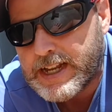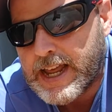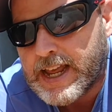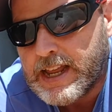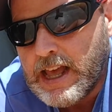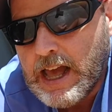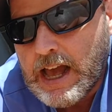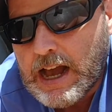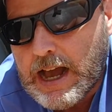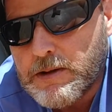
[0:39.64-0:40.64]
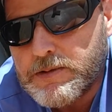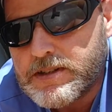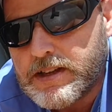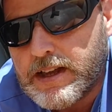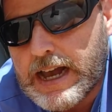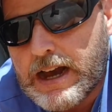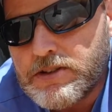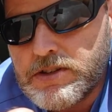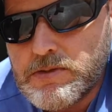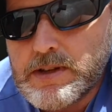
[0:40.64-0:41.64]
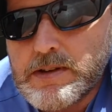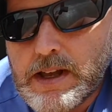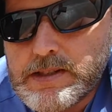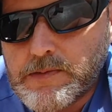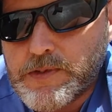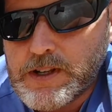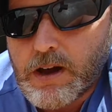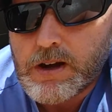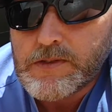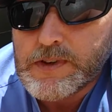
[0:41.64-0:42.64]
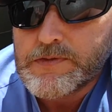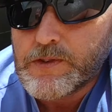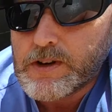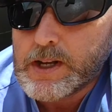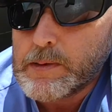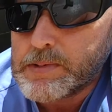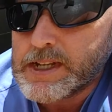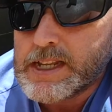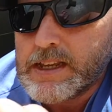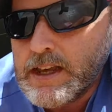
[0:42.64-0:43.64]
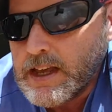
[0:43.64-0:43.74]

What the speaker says: day. I was out doing some photography for a company.